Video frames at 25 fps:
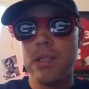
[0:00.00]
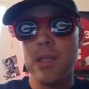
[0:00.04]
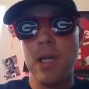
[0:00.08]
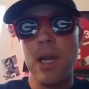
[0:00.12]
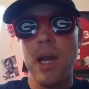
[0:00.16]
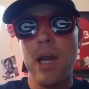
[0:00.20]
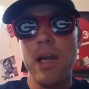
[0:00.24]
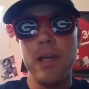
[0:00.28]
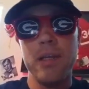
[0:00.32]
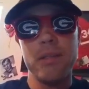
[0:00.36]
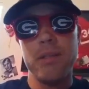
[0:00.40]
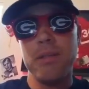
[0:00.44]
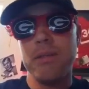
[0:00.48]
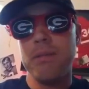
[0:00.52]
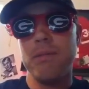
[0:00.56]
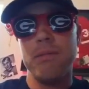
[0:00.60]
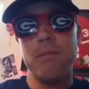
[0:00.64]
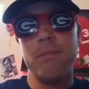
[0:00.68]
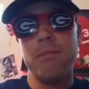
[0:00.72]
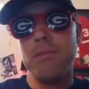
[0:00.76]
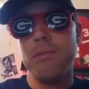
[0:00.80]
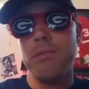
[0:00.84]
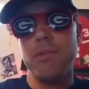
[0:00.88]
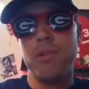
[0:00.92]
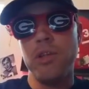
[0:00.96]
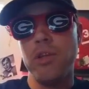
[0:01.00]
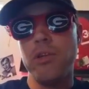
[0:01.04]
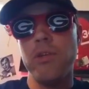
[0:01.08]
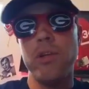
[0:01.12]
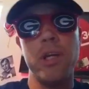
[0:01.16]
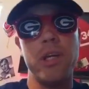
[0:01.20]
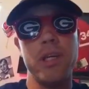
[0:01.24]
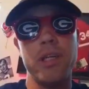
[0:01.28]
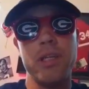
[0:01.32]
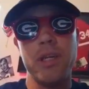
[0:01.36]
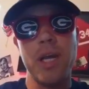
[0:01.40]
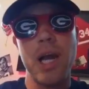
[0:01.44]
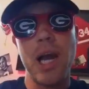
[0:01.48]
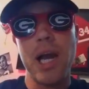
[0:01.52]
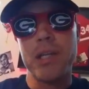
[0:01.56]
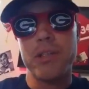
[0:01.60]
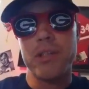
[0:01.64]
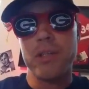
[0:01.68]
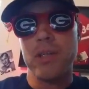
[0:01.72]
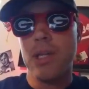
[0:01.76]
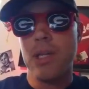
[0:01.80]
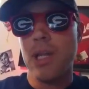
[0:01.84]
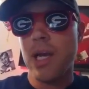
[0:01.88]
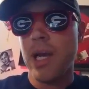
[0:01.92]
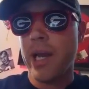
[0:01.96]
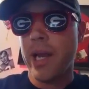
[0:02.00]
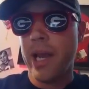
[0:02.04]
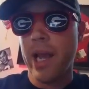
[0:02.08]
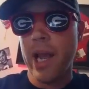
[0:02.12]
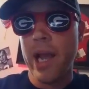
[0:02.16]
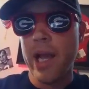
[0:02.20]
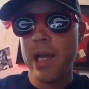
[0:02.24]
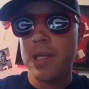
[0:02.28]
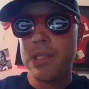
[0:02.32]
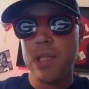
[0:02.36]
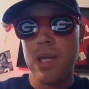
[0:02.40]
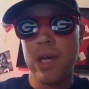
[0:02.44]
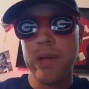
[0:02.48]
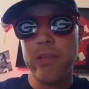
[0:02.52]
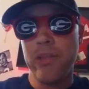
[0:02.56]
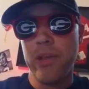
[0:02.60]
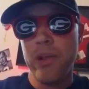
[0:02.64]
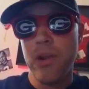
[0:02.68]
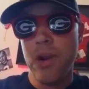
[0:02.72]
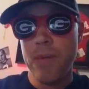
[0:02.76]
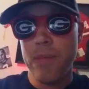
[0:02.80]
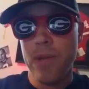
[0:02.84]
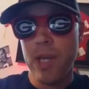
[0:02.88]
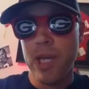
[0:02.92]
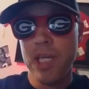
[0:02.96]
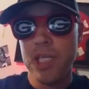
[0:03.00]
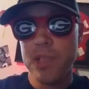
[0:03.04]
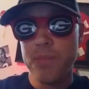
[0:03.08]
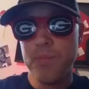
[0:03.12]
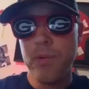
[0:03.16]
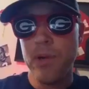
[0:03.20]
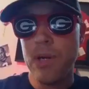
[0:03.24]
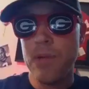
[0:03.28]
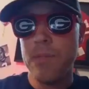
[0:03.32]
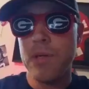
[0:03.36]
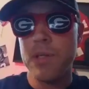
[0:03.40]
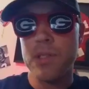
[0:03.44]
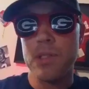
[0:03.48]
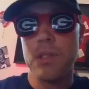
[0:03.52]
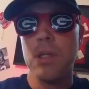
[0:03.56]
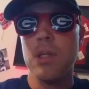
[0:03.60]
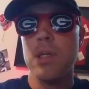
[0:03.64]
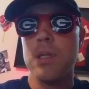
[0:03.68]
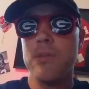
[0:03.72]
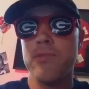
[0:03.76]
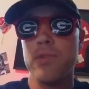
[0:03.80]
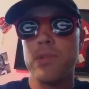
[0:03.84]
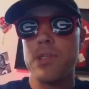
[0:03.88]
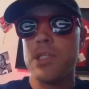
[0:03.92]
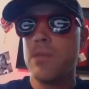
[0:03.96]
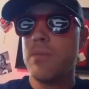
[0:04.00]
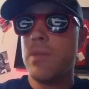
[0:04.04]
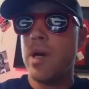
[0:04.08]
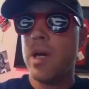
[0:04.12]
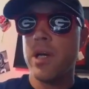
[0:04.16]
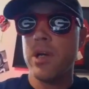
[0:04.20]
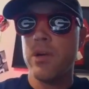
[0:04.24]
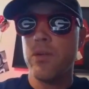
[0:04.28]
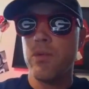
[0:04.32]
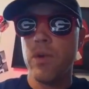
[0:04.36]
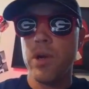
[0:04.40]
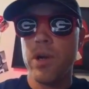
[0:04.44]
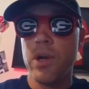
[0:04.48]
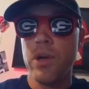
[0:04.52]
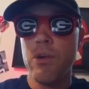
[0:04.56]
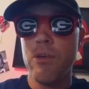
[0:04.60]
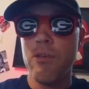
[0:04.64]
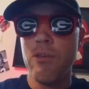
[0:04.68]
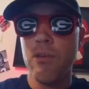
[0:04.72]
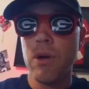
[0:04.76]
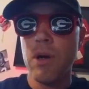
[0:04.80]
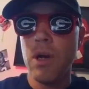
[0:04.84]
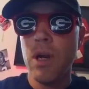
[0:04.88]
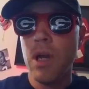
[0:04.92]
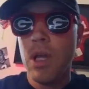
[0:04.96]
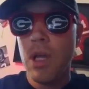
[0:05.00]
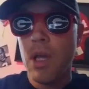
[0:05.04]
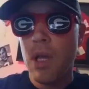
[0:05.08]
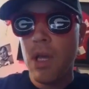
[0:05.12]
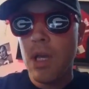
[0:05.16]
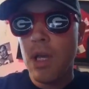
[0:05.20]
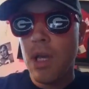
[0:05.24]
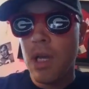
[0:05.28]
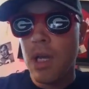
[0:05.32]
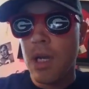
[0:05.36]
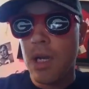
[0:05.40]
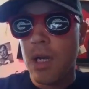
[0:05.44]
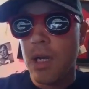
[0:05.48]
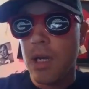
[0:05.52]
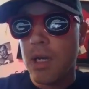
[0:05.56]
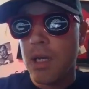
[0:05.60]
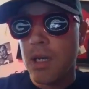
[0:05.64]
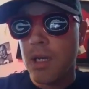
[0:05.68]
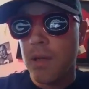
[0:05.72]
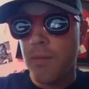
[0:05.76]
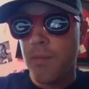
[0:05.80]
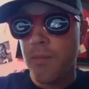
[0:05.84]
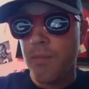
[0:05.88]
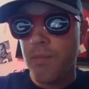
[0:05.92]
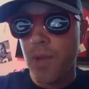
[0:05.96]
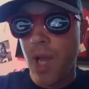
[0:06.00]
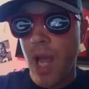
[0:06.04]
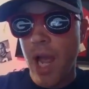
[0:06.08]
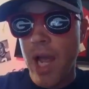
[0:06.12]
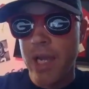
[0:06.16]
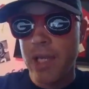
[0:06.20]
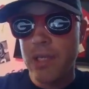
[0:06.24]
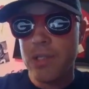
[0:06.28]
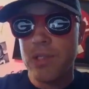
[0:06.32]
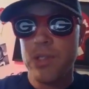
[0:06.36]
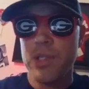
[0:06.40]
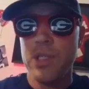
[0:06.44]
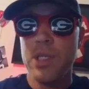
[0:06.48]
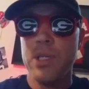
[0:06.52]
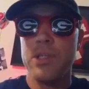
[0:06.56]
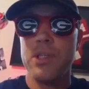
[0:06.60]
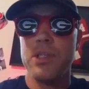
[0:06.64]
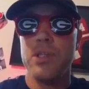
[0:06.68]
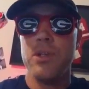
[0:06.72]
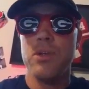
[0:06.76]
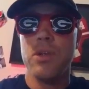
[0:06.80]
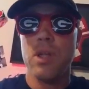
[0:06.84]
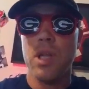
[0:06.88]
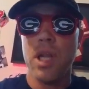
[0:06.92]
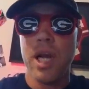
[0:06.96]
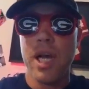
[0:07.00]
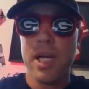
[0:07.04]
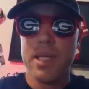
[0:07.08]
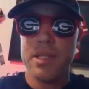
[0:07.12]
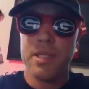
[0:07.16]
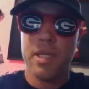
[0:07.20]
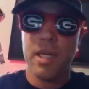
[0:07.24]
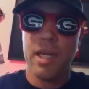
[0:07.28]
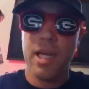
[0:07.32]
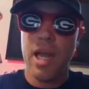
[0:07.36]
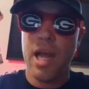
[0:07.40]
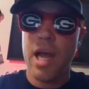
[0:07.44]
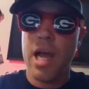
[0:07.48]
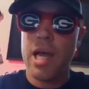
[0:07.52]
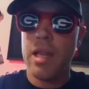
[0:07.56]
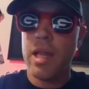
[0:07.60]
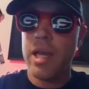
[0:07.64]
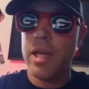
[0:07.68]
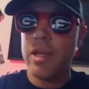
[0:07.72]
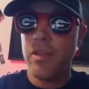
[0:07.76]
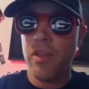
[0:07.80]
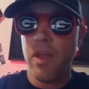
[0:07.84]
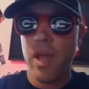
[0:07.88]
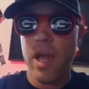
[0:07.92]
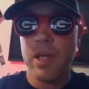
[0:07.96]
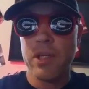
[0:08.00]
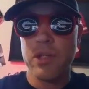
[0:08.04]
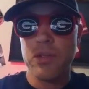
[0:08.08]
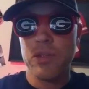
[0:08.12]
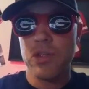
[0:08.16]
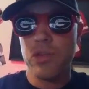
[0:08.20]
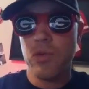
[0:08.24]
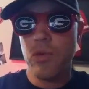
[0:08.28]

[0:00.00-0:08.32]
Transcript: not juking and dodging a lot of guys out there. I mean, he's pretty much looking for somebody to run over. I can see us utilizing a guy like that in